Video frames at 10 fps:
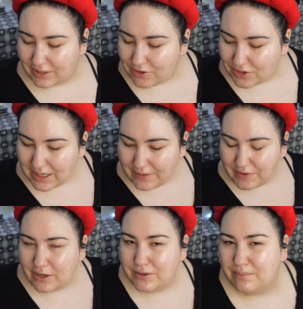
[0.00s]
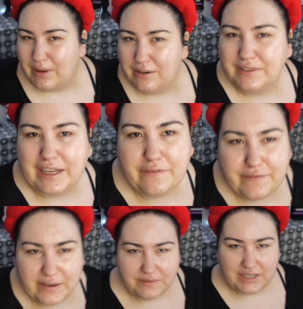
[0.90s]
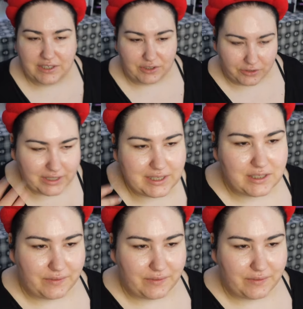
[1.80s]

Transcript: Usually if it goes above like 50 degrees,